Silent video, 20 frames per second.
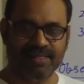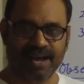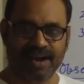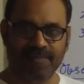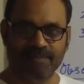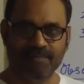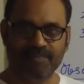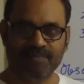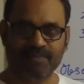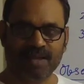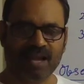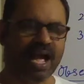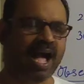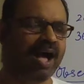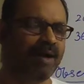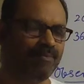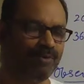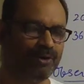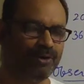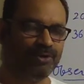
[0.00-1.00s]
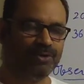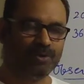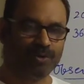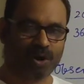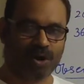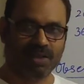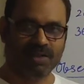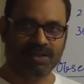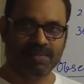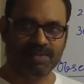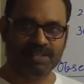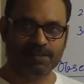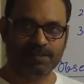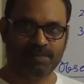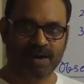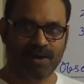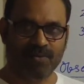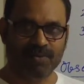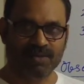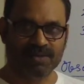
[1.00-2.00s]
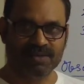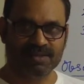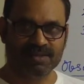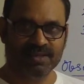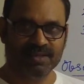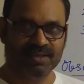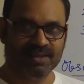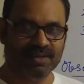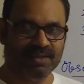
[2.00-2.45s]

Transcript: them. I'm going to call them as powers.